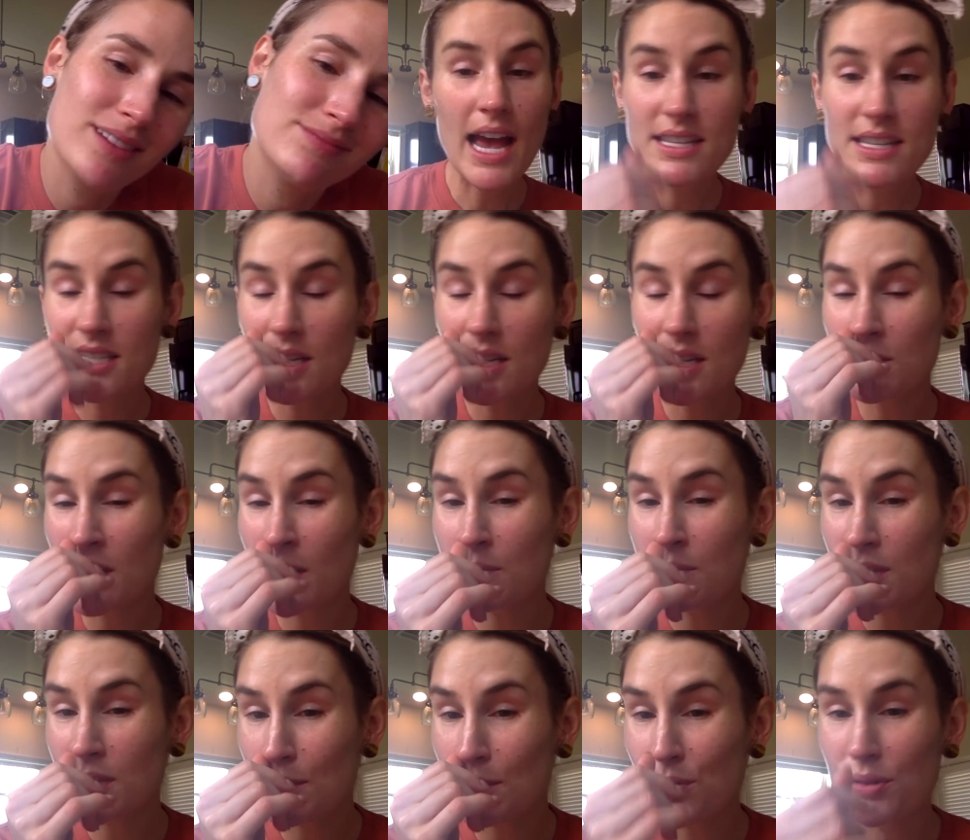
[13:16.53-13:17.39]
And
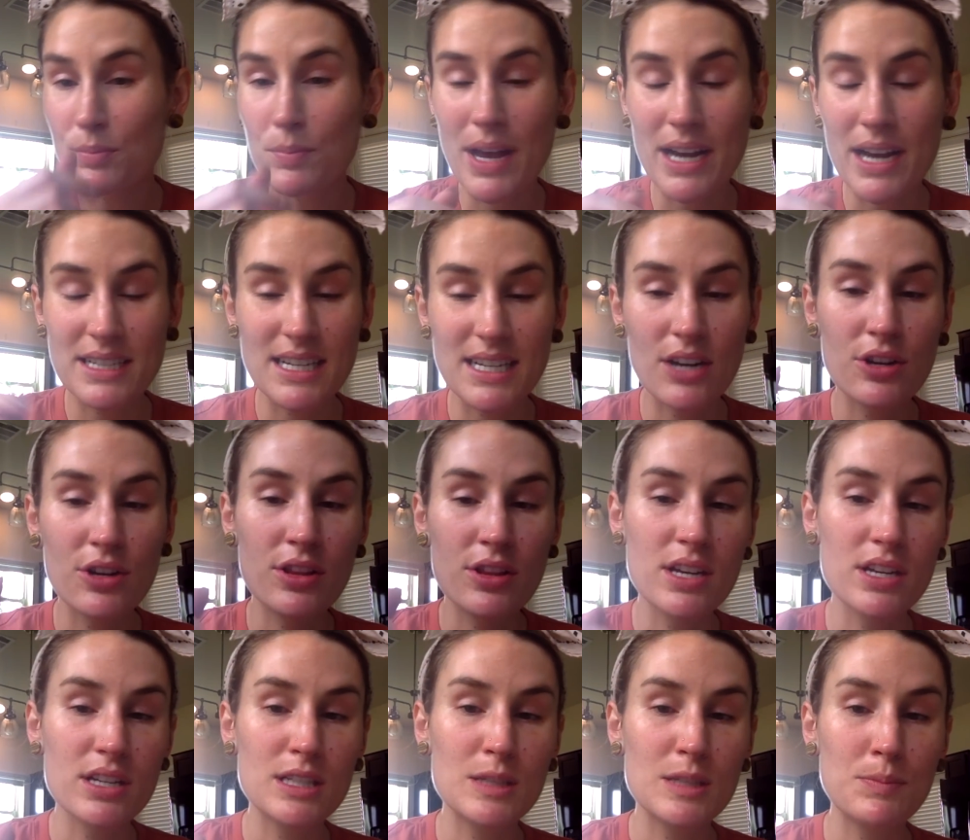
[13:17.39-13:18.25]
sometimes I'll pull back down on
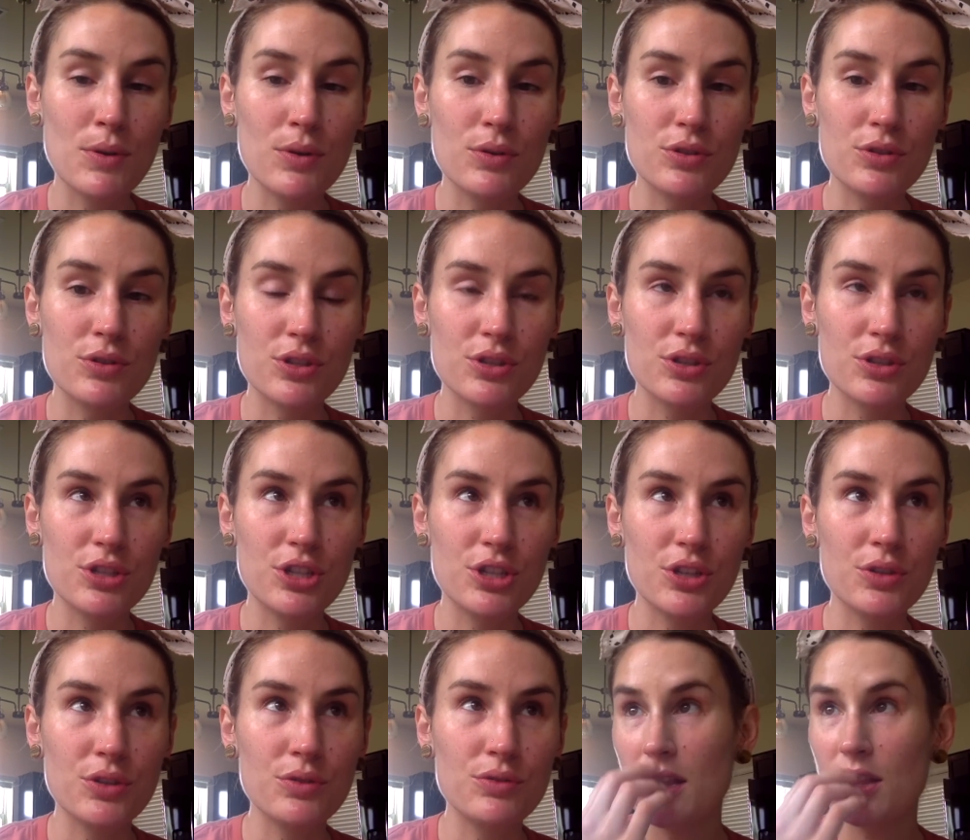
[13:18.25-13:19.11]
the exposure
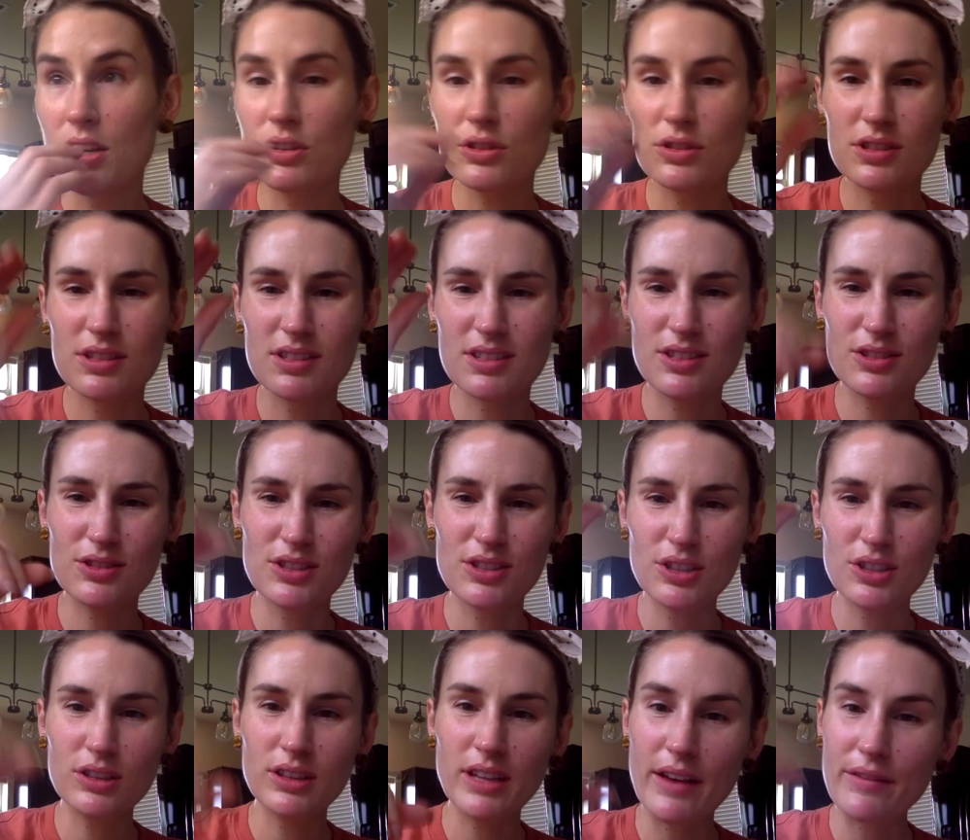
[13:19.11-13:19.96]
too. There's
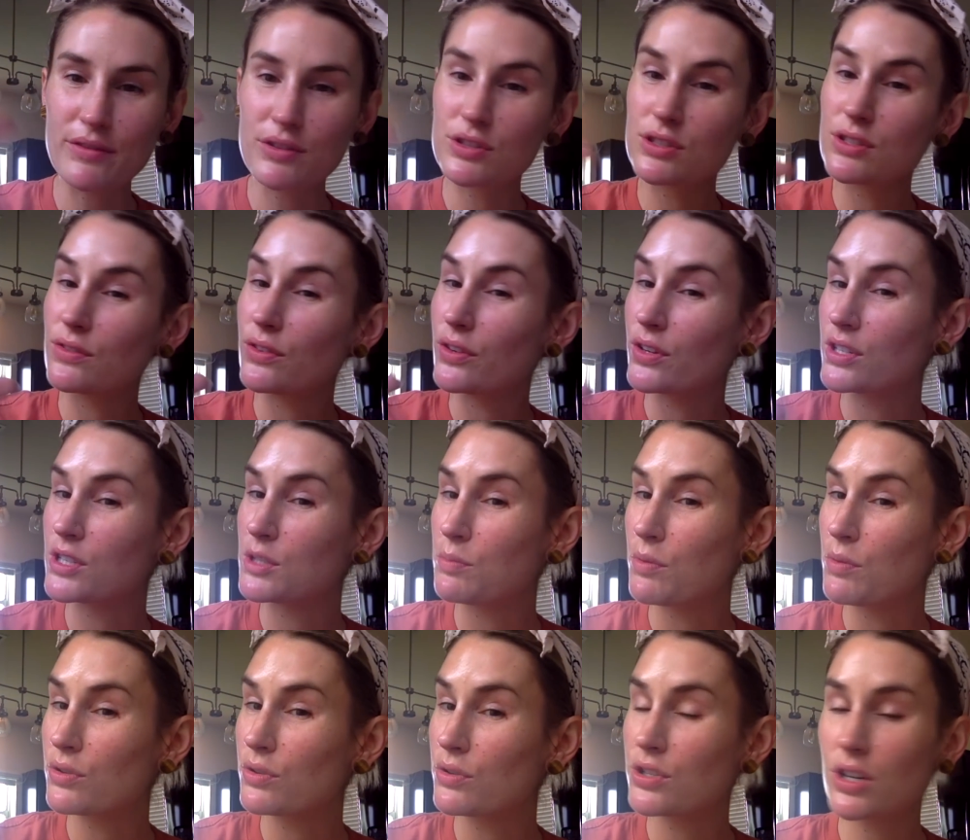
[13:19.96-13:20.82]
little levers for
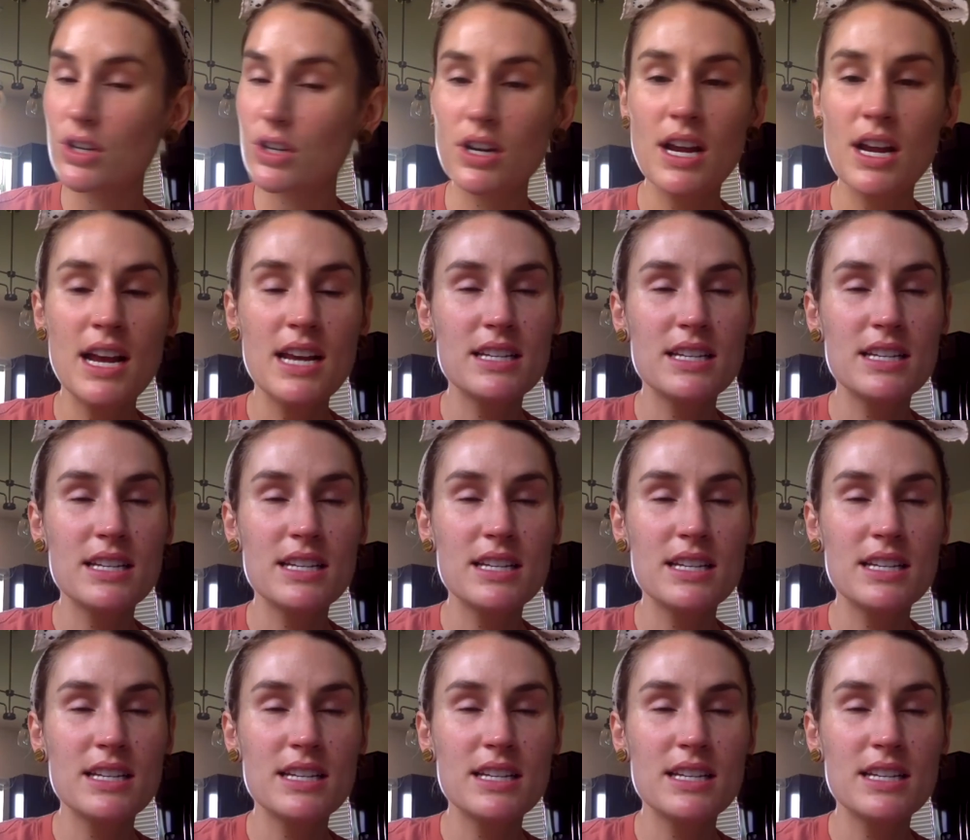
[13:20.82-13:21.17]
exposure.